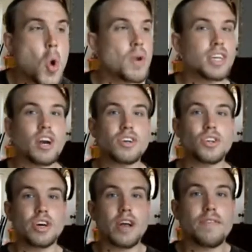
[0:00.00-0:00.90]
When he starts
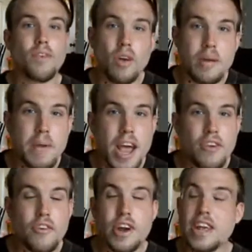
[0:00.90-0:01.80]
looking for the
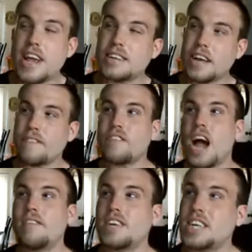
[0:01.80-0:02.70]
Mandarin, he has like
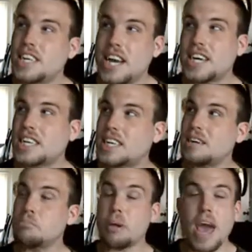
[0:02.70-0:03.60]
five or
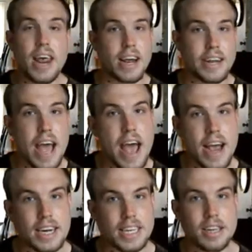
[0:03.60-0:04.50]
six panic
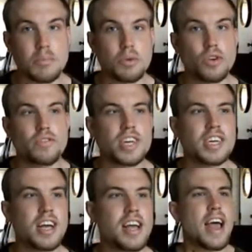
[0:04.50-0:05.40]
attacks in the
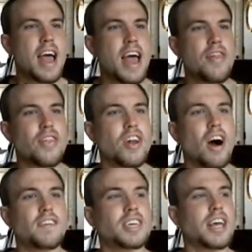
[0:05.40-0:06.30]
movie, and then
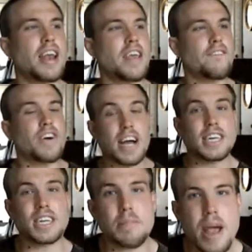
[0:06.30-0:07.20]
all of a sudden he
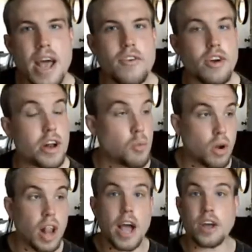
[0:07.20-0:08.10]
finds the Mandarin, and
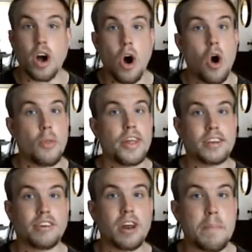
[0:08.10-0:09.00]
we're like, oh,
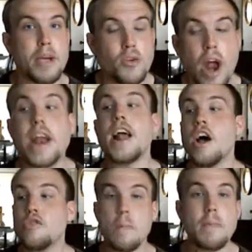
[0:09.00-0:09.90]
this is gonna be great.
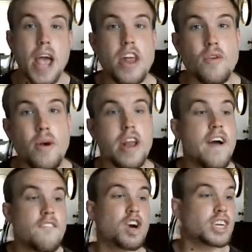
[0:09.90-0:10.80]
The
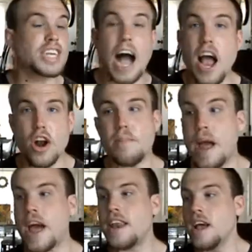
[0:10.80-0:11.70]
Mandarin versus Iron
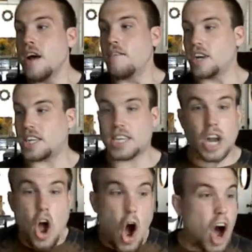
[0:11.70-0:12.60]
Man
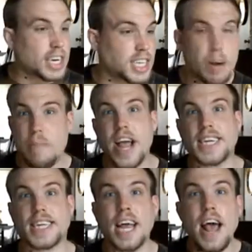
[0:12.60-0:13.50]
versus
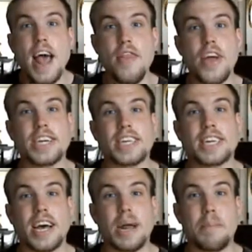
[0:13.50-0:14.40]
awesomeness, and this
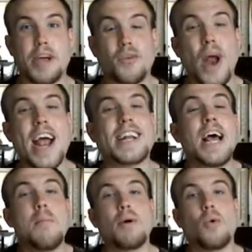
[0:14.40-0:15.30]
is gonna be great.
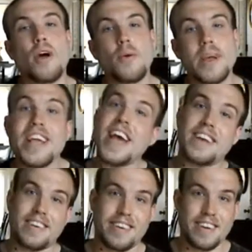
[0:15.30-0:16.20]
But what do we
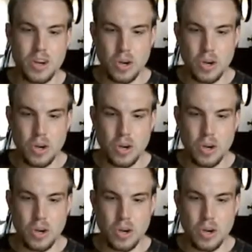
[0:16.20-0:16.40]
get?